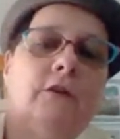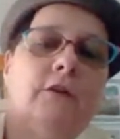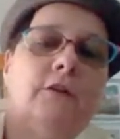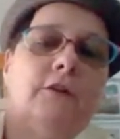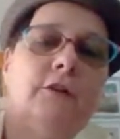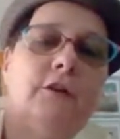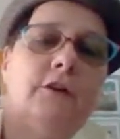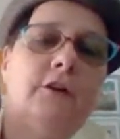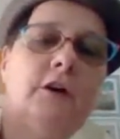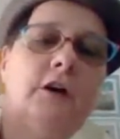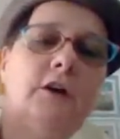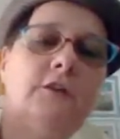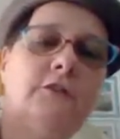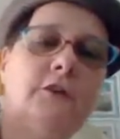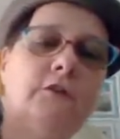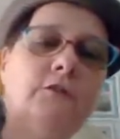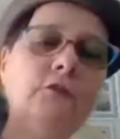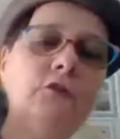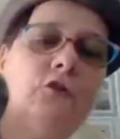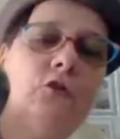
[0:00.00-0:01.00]
And he does
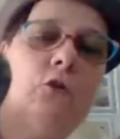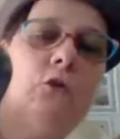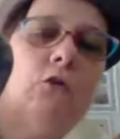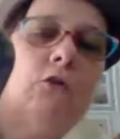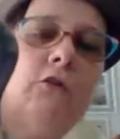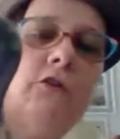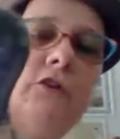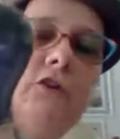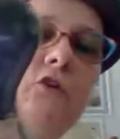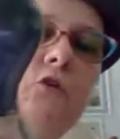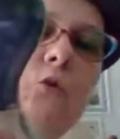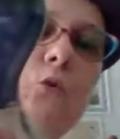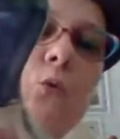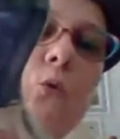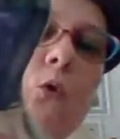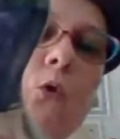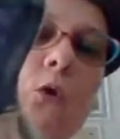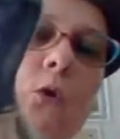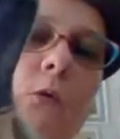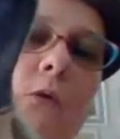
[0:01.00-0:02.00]
have a totally
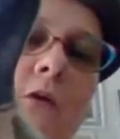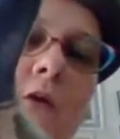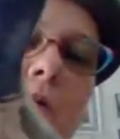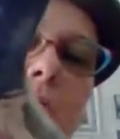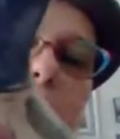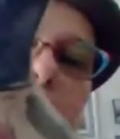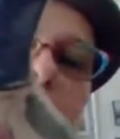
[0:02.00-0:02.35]
cool